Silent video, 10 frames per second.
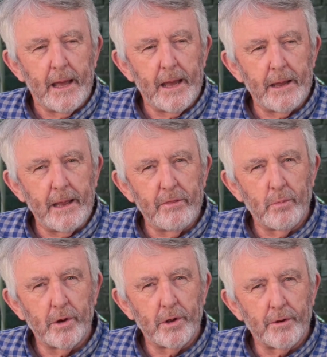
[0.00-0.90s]
uh, in the
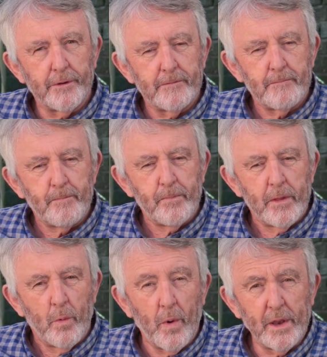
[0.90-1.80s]
world.
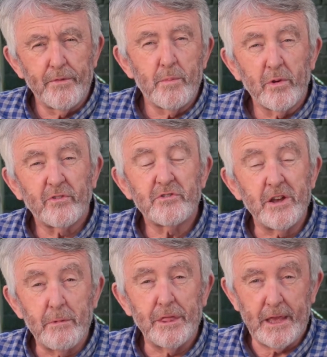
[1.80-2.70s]
One of them was
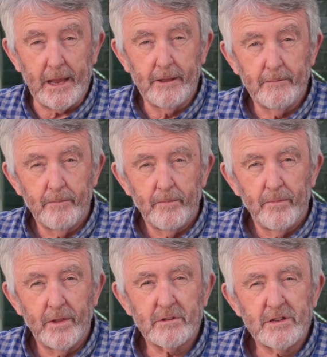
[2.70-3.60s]
Timothy.
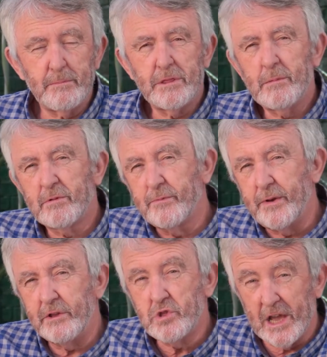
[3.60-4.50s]
Now, Timothy was a
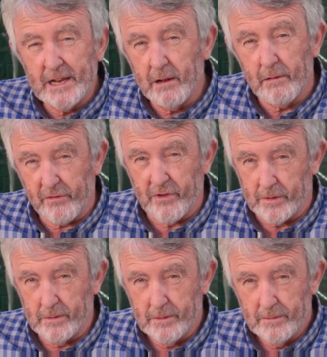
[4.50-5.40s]
very gentle
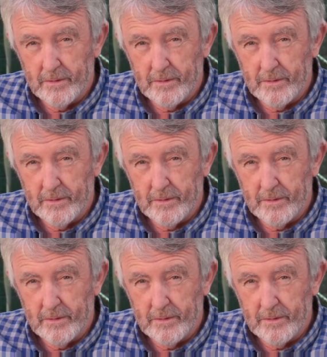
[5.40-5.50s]
soul.